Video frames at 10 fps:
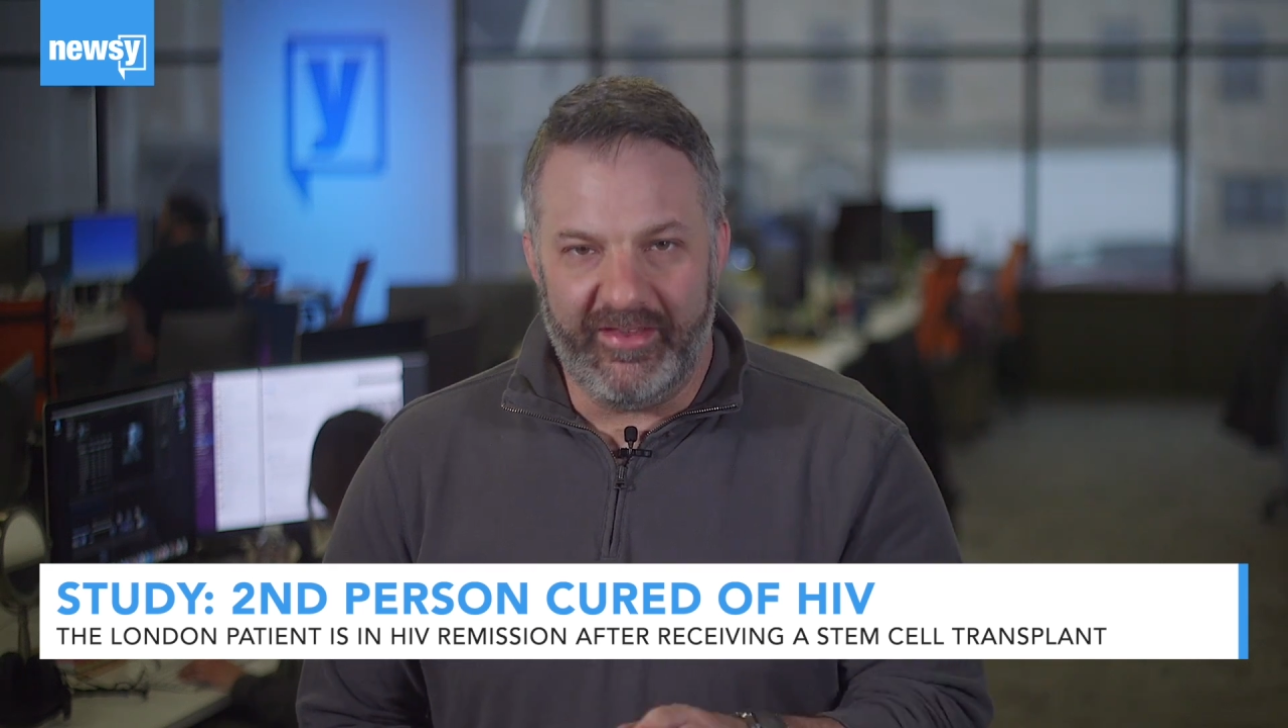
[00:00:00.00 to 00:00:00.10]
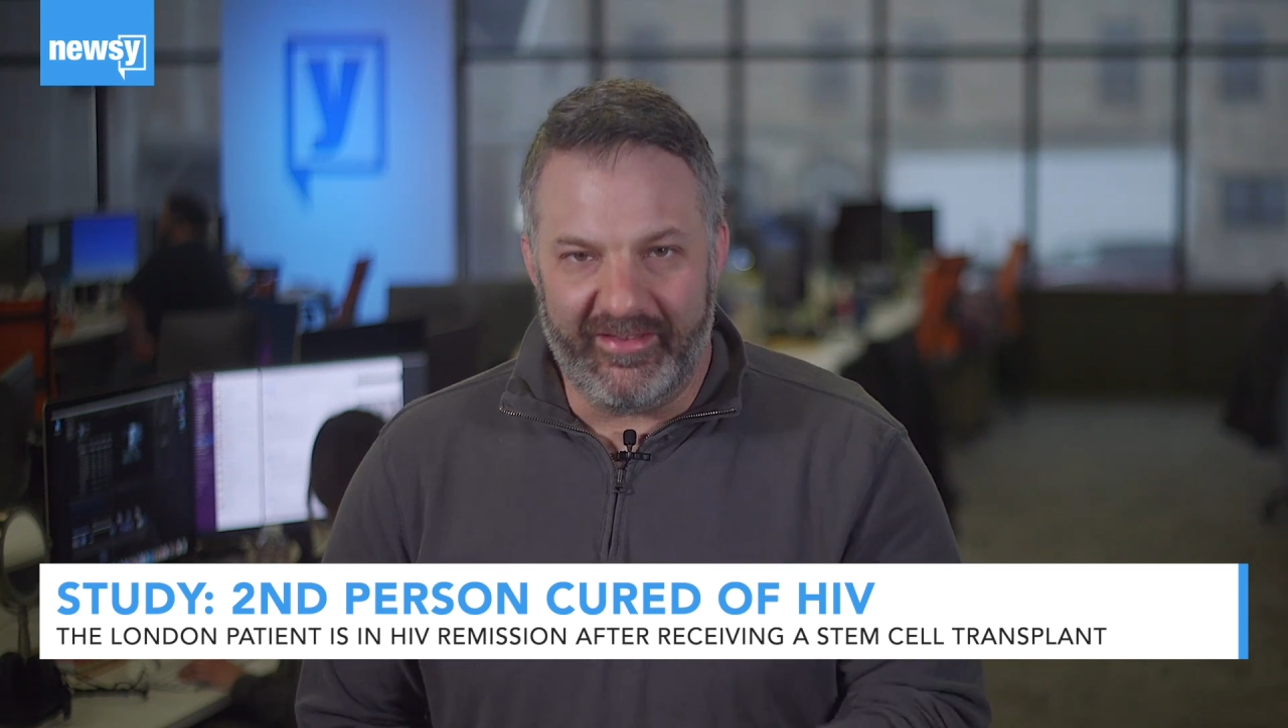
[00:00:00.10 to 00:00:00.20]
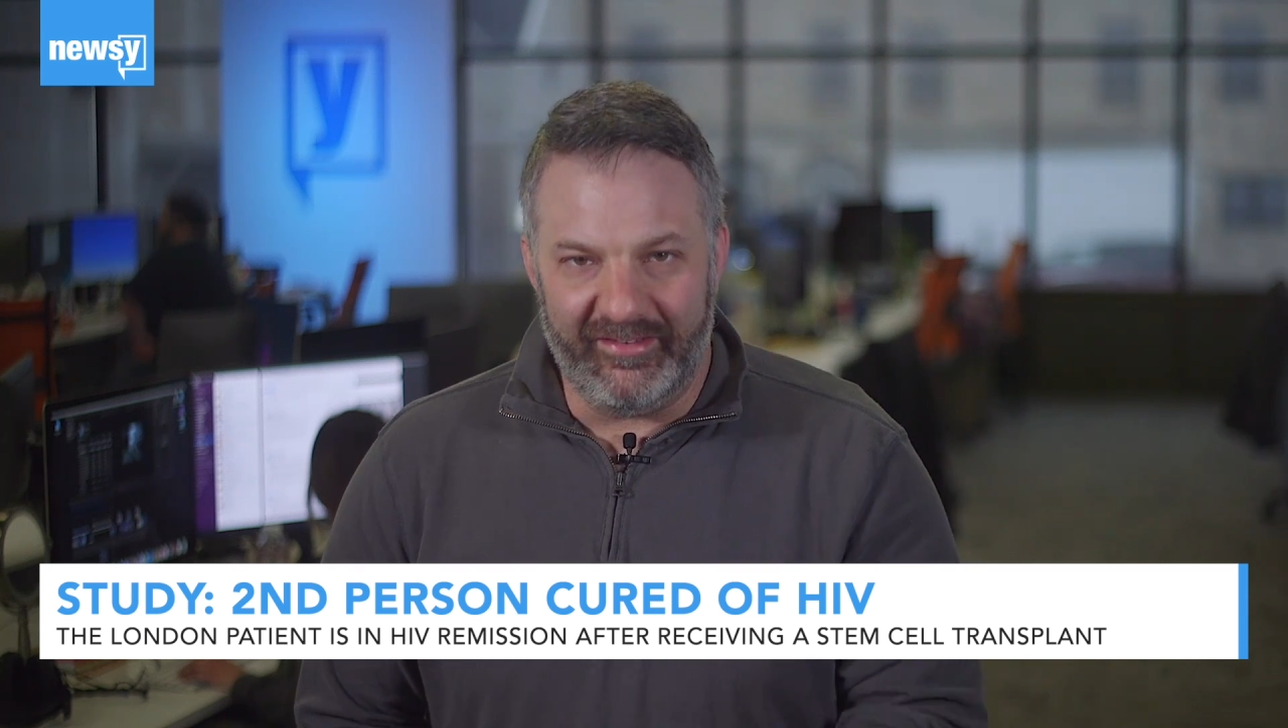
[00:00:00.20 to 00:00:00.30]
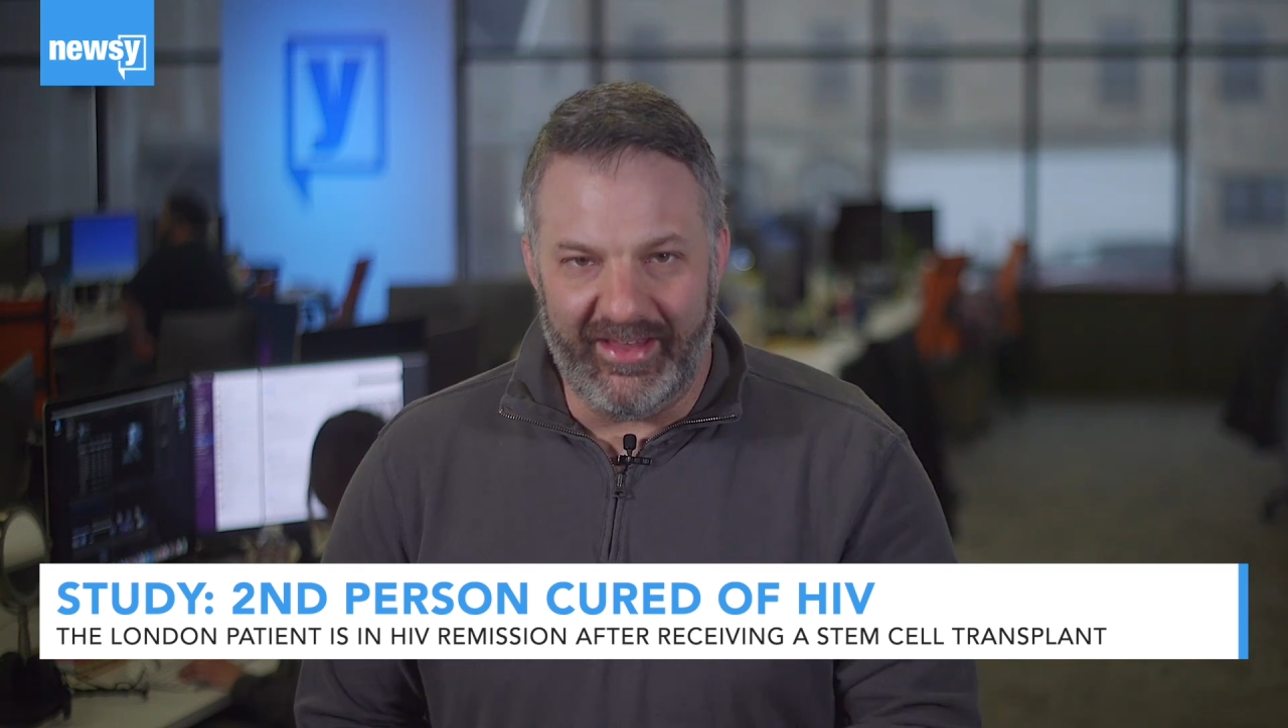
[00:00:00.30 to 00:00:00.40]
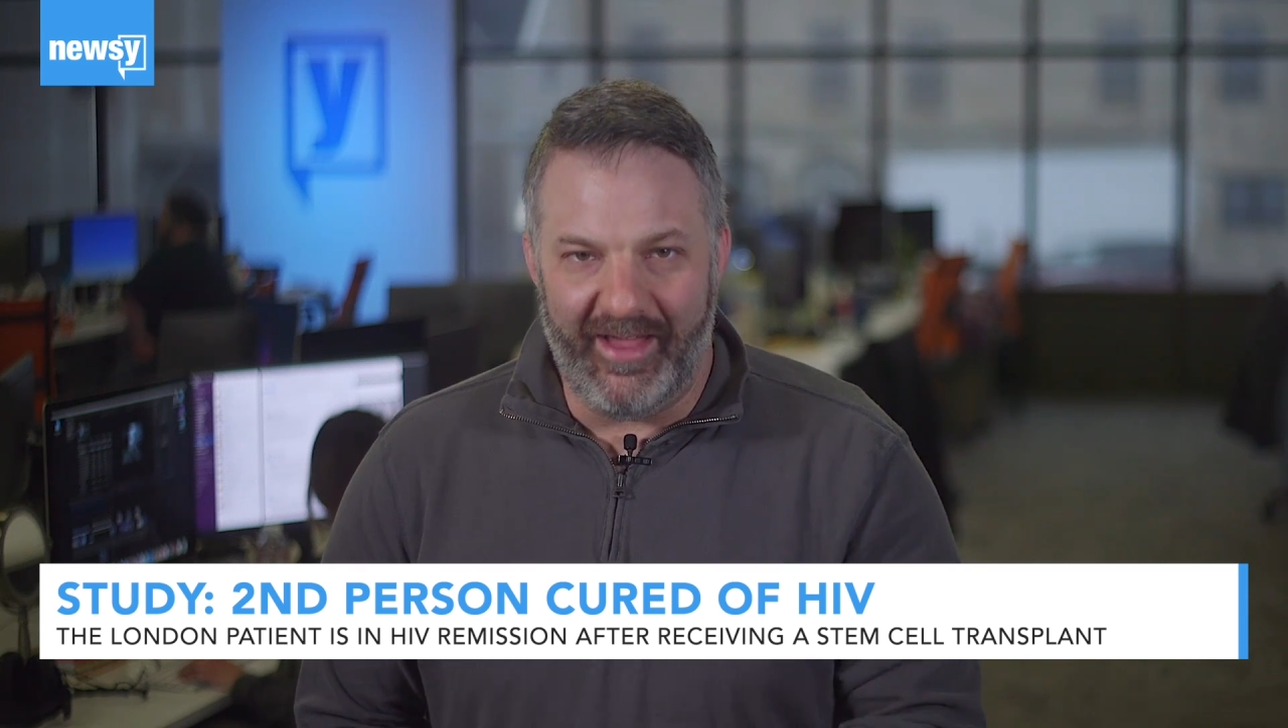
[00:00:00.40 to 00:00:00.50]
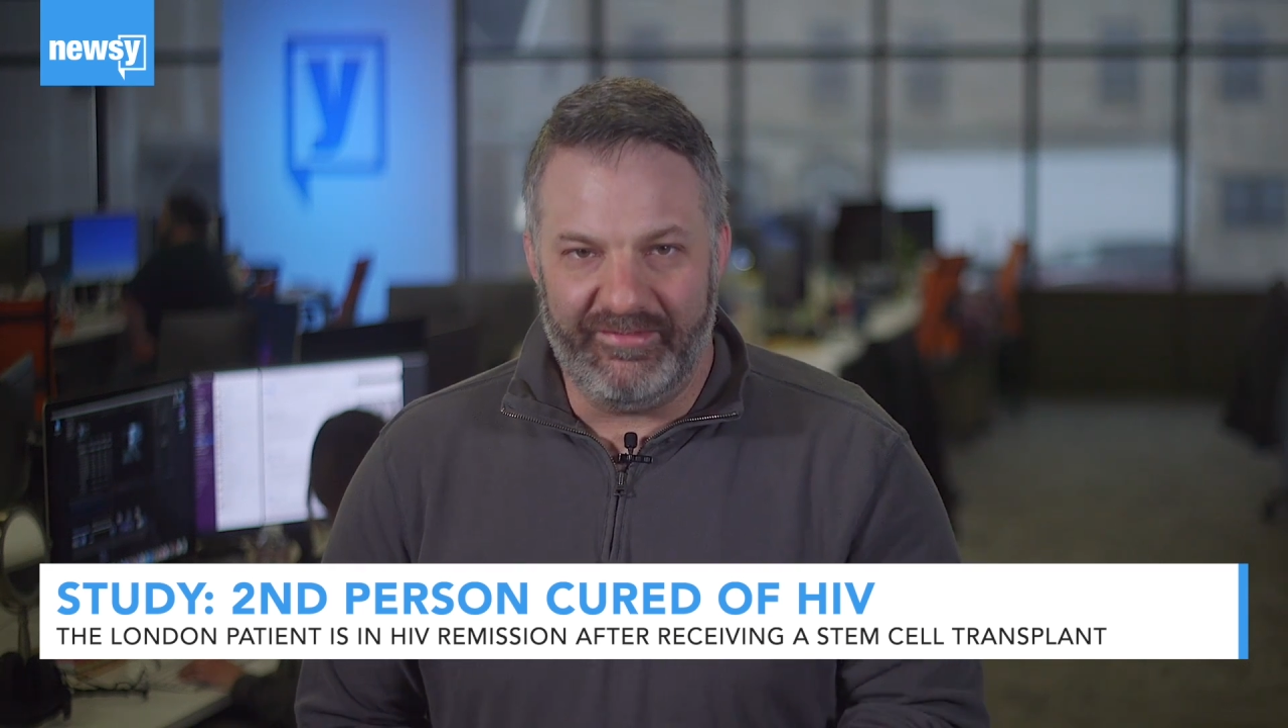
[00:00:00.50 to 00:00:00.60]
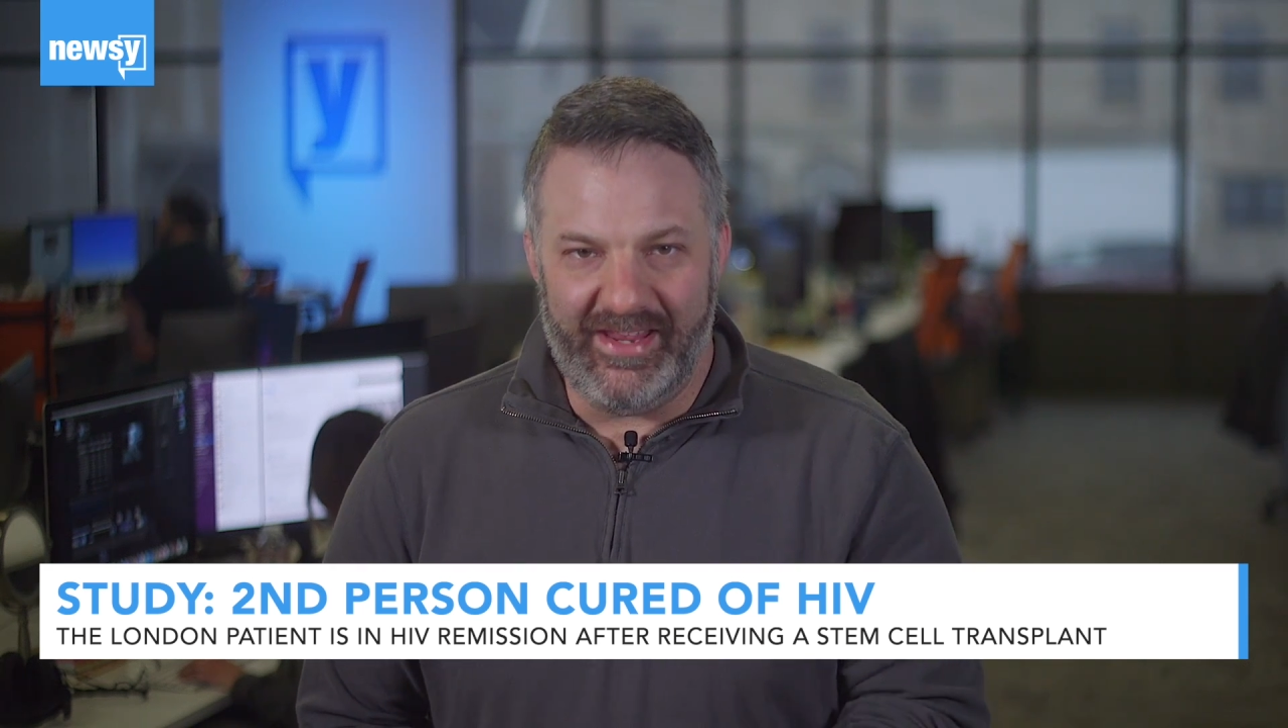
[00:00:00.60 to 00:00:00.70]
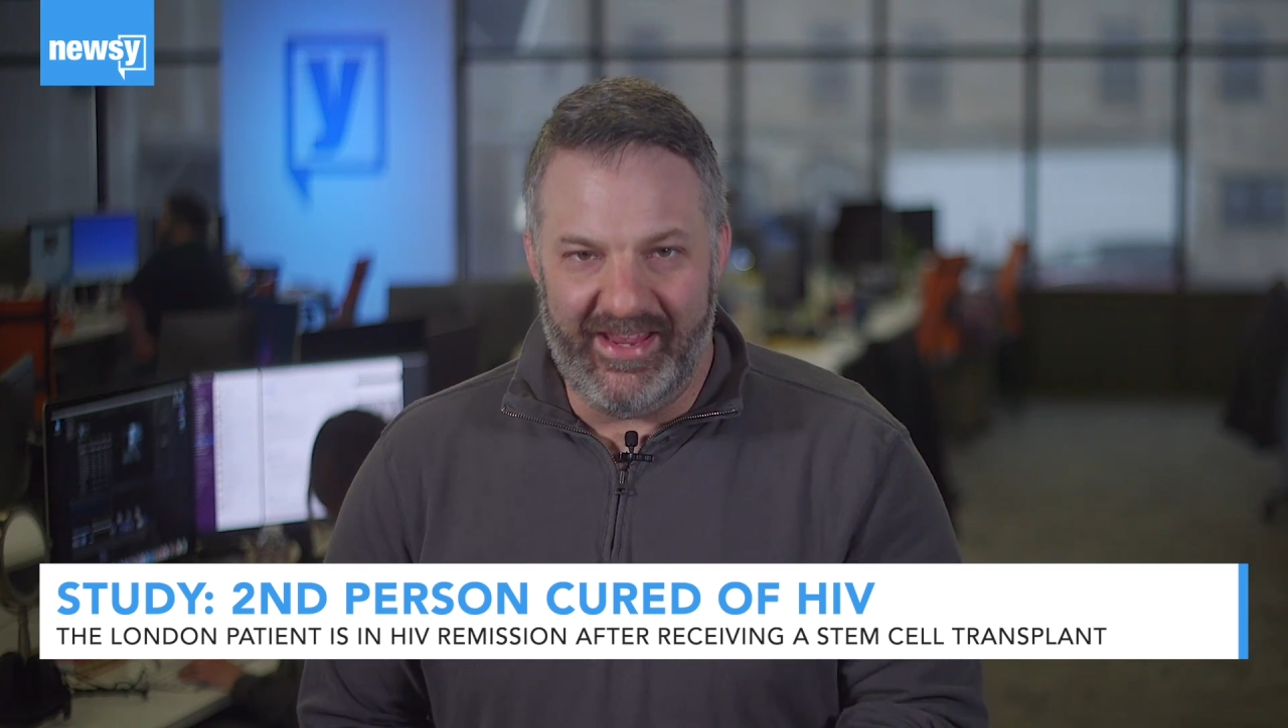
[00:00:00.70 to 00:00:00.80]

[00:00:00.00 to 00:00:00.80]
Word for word: that's left